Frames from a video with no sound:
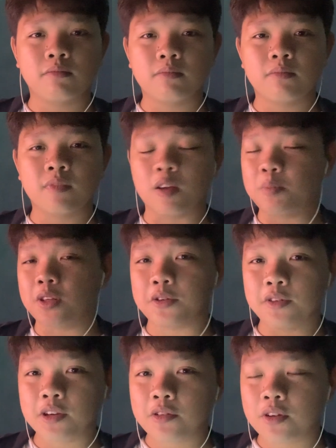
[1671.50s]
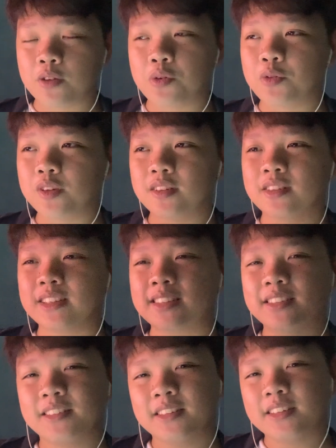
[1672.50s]
Happy New Year, everyone.
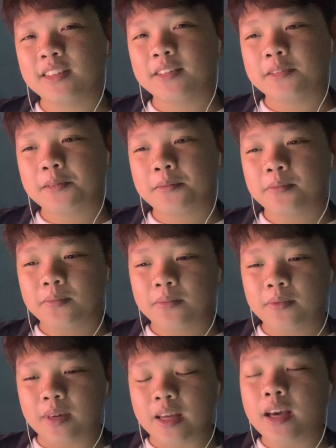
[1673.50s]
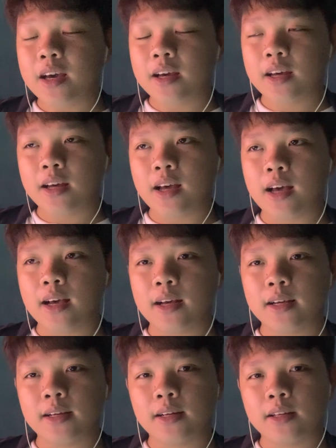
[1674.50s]
Yeah,
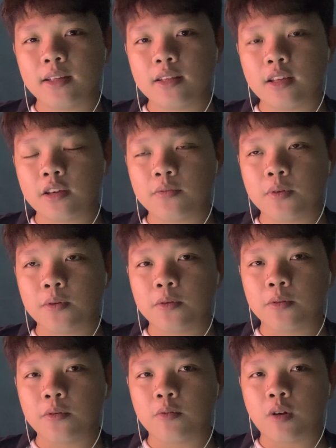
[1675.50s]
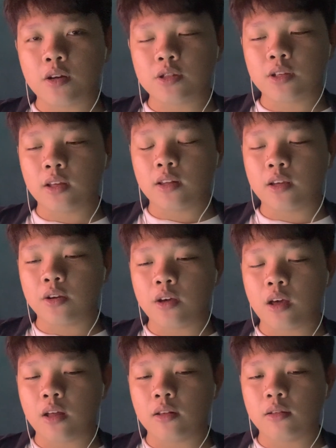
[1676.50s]
thank you for watching
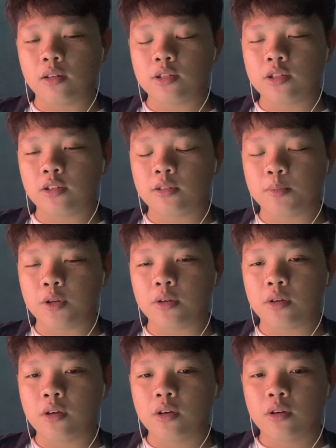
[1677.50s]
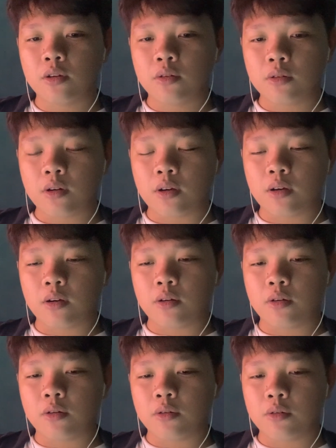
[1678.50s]
and listening to me
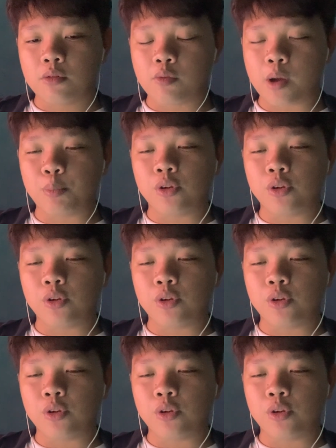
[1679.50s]
ramble